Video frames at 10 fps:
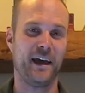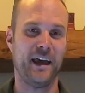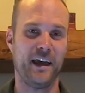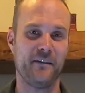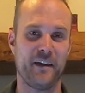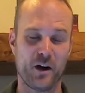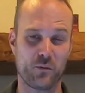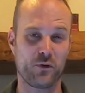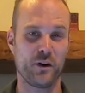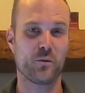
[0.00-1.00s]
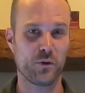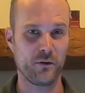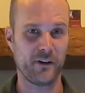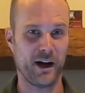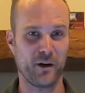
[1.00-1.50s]
And they are
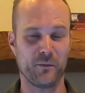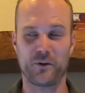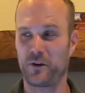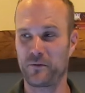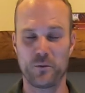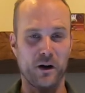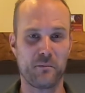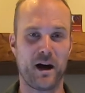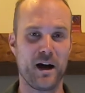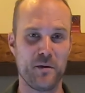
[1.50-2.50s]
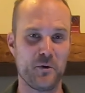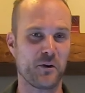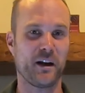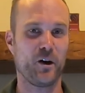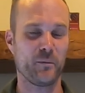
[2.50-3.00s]
pre-approved items. So if you want to buy them, you
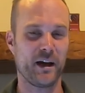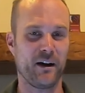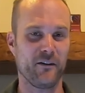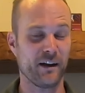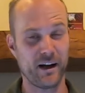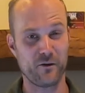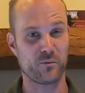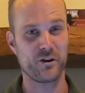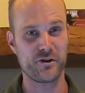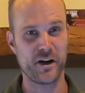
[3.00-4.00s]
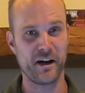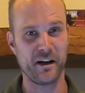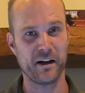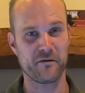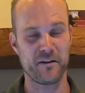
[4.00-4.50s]
can help me out and I'd
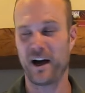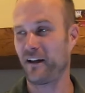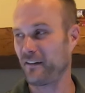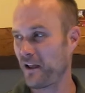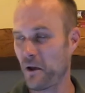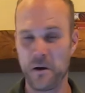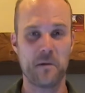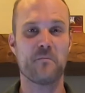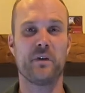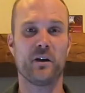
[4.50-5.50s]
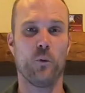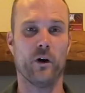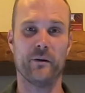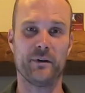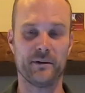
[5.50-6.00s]
appreciate it. If not, big
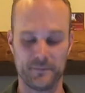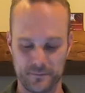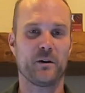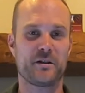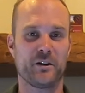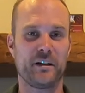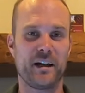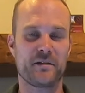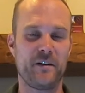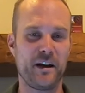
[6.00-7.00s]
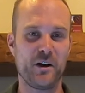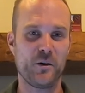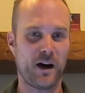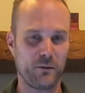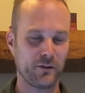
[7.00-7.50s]
whoop. So until the next
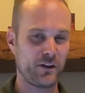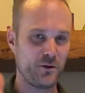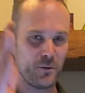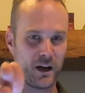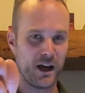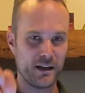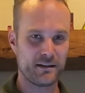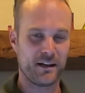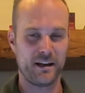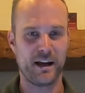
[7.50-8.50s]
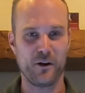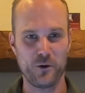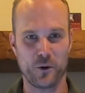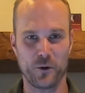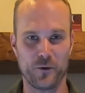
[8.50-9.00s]
video, I will see you guys in the
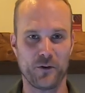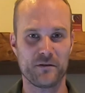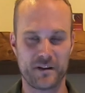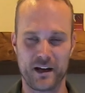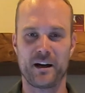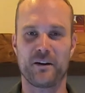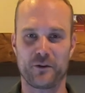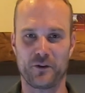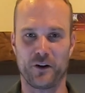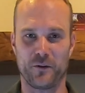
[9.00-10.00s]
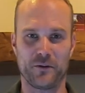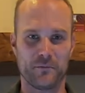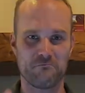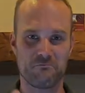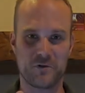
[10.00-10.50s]
outdoors. Take care of
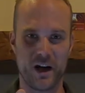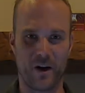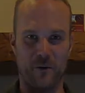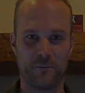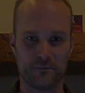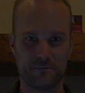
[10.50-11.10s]
yourselves. Ciao.